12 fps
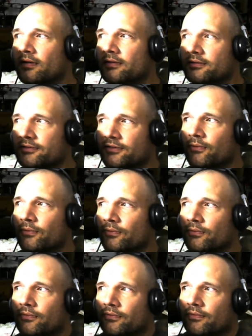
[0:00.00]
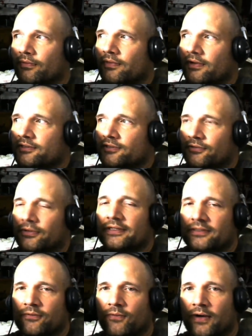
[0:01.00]
So there's a
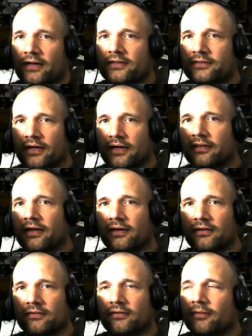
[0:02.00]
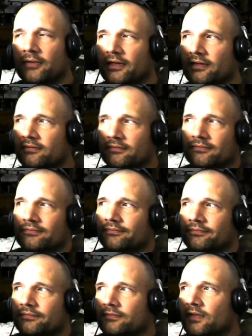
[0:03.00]
reason why it's like that. I mean,
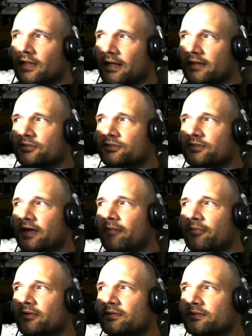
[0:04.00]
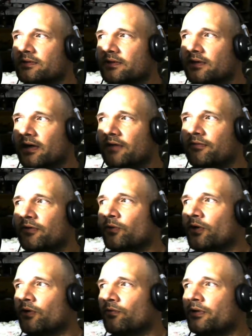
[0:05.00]
that just happens. If you
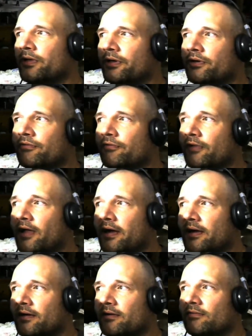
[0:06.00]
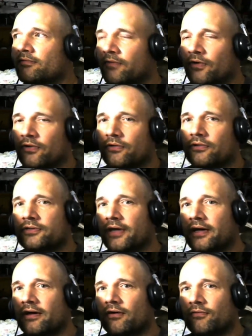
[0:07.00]
want a really good flying vertical
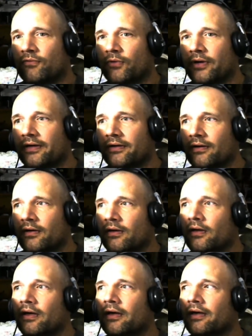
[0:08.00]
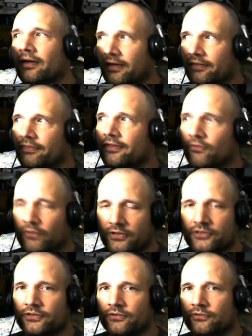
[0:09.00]
takeoff wing, get the original